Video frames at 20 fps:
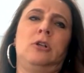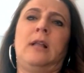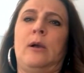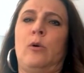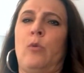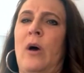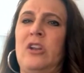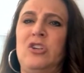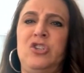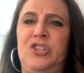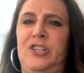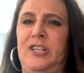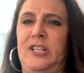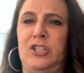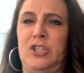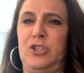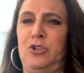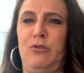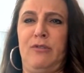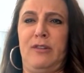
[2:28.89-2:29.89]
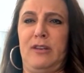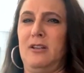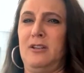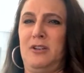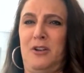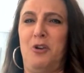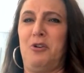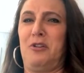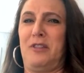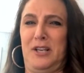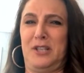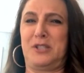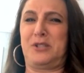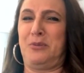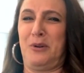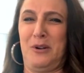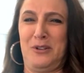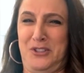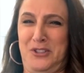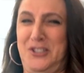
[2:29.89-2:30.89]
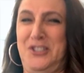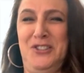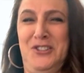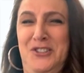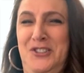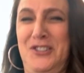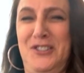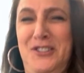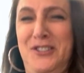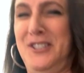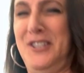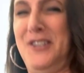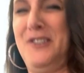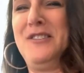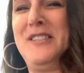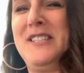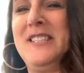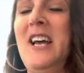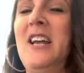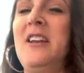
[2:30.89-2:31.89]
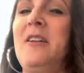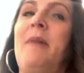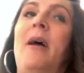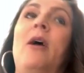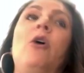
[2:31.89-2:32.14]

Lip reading: Like, why does she need to know this when she's just, designing my